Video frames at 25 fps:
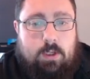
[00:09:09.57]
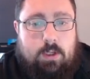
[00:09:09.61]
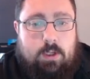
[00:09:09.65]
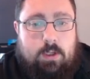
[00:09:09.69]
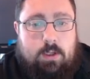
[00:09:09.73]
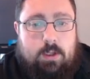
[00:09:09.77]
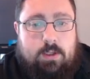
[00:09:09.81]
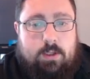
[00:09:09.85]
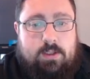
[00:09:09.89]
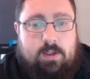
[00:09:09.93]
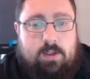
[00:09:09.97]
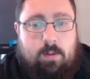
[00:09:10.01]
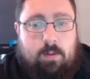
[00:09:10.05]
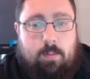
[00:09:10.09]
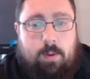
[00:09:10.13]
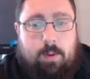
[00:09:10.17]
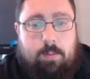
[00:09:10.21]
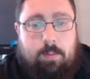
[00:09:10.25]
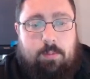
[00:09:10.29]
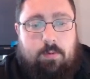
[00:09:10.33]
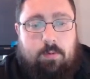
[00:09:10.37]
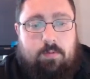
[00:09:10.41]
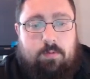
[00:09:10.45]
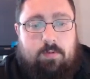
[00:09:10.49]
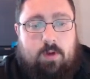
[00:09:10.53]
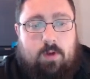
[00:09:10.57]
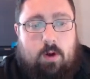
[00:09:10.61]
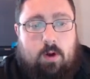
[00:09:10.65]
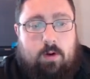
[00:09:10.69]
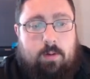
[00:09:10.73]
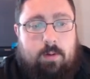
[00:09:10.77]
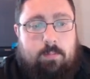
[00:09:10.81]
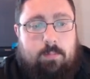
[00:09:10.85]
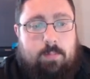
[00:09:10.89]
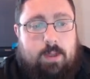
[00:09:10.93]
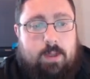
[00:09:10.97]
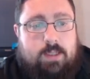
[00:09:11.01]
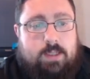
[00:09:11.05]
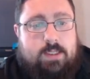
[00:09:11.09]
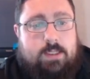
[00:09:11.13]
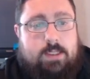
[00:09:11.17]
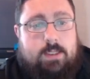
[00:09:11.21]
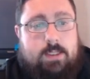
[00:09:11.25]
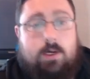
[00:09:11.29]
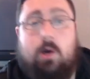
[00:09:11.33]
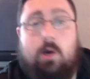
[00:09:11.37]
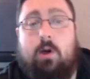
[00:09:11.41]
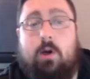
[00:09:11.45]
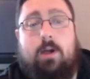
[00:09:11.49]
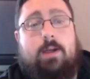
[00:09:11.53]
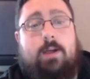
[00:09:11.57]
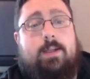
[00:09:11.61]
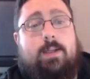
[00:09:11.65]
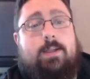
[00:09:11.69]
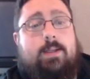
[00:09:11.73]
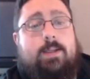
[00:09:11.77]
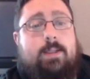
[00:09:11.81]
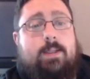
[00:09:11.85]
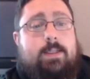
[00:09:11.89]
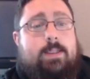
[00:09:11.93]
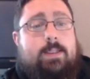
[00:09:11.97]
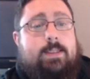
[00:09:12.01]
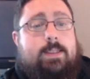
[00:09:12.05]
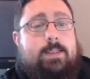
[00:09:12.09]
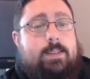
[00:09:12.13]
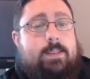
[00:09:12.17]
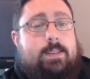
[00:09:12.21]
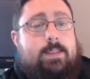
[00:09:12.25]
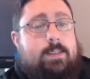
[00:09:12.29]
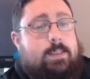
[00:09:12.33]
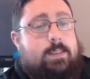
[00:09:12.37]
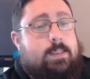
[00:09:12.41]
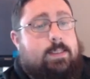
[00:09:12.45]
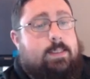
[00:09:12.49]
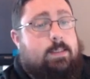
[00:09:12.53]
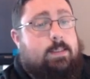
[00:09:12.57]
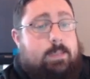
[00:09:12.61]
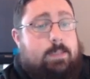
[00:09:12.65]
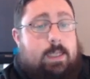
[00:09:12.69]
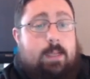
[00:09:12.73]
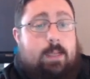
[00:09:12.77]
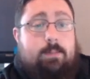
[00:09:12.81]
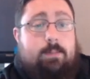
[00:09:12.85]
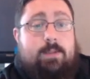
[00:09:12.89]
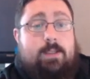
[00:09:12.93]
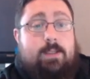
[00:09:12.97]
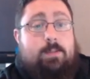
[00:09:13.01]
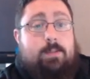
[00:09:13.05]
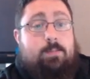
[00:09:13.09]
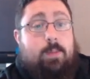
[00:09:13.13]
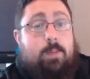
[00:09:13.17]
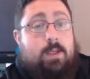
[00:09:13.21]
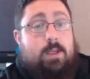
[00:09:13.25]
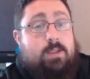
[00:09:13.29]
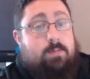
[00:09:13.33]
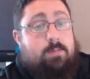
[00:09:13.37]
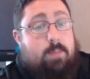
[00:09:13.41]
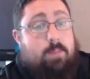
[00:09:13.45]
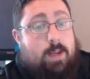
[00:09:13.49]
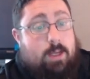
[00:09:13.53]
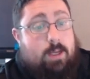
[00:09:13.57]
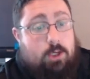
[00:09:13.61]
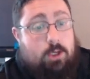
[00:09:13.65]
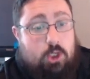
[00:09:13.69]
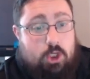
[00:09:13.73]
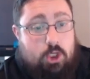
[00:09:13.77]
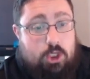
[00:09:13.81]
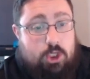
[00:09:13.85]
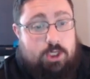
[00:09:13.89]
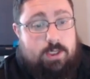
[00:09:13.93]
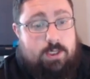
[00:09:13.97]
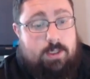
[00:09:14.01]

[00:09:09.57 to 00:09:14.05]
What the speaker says: Some people have called him must start. Sometimes he's must bench.